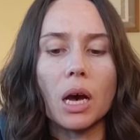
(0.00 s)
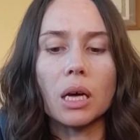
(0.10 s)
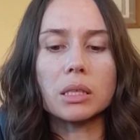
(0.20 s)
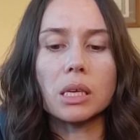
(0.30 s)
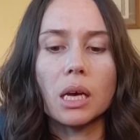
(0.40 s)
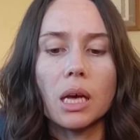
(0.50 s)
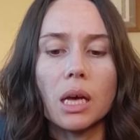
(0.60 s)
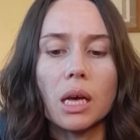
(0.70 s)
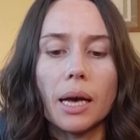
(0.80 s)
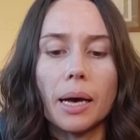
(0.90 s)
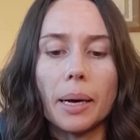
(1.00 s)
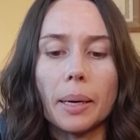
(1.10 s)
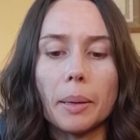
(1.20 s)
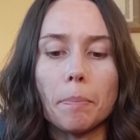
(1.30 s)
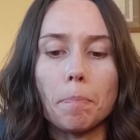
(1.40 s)
not,
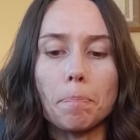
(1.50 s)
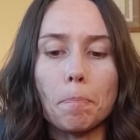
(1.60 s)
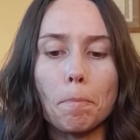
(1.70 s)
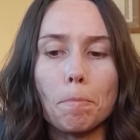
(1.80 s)
um,